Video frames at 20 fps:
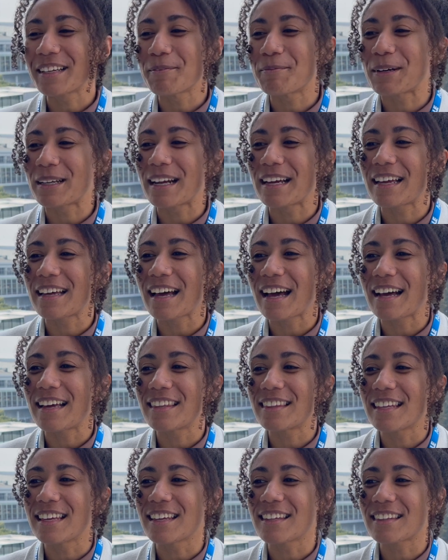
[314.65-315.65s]
But I
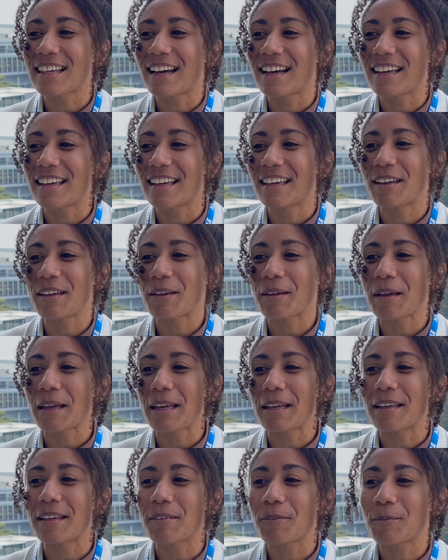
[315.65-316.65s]
think that
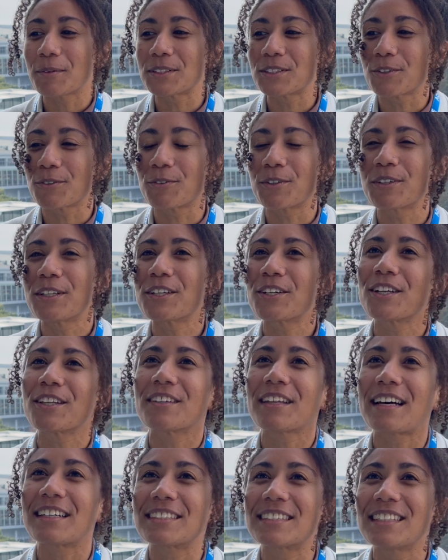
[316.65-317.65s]
it was a really good
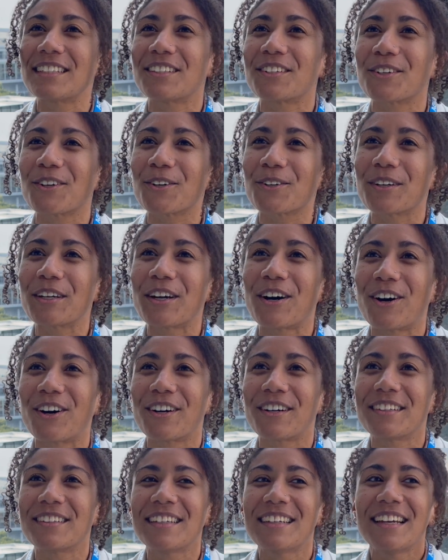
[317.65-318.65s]
lesson early
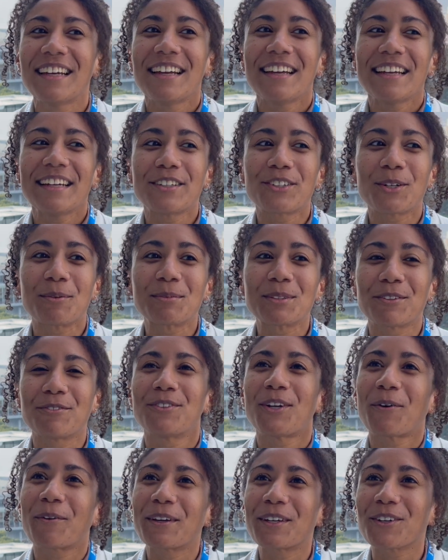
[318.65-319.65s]
on in terms of
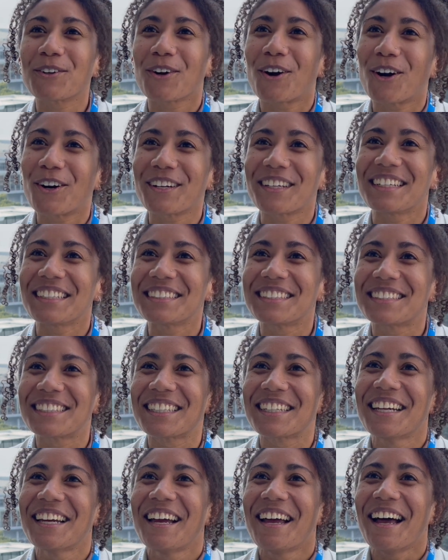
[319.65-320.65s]
knowing your audience
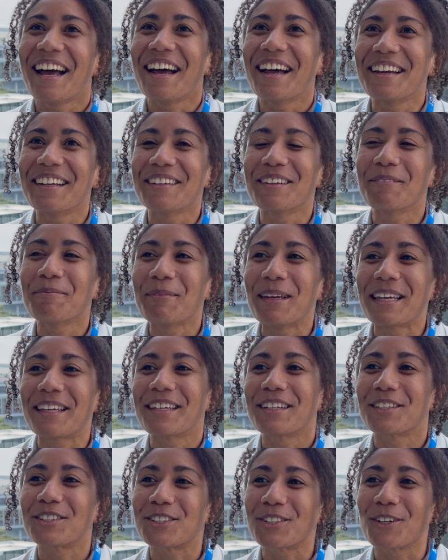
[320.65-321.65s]
and
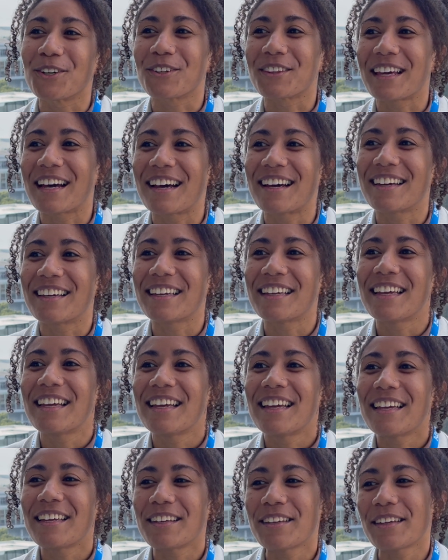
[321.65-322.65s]
making sure that
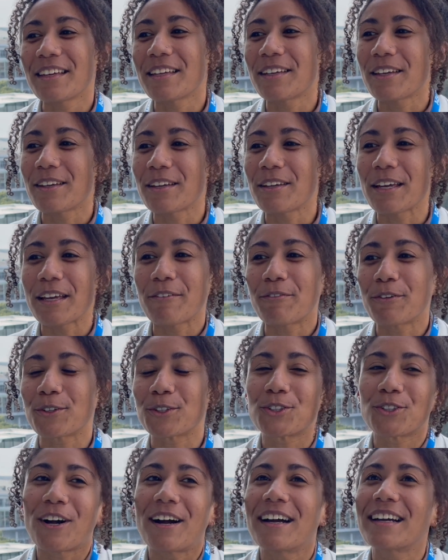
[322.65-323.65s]
if you're
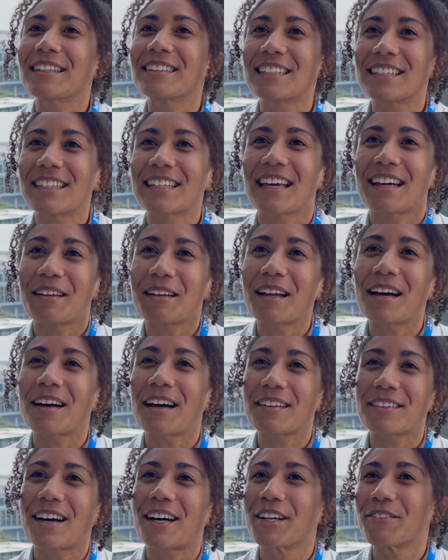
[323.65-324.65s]
trying to get a
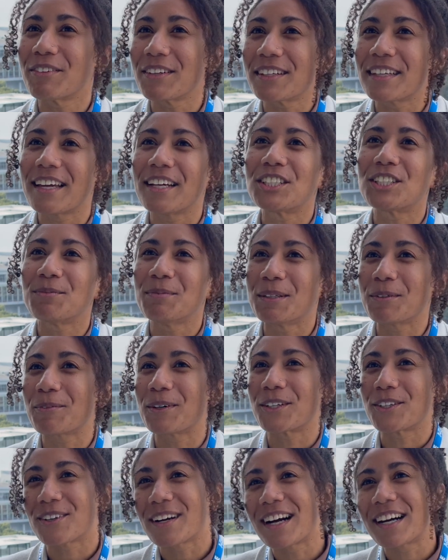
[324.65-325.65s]
lot of engagement
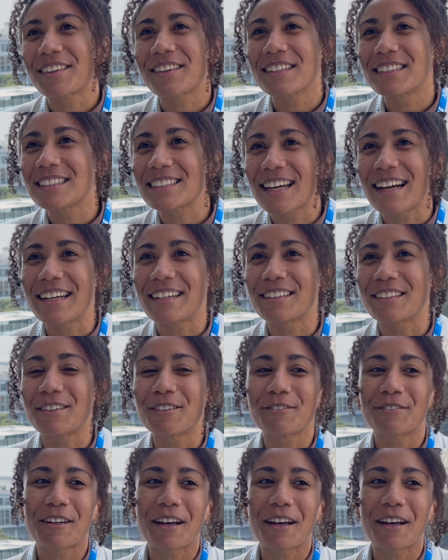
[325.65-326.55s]
when you're at this kind of,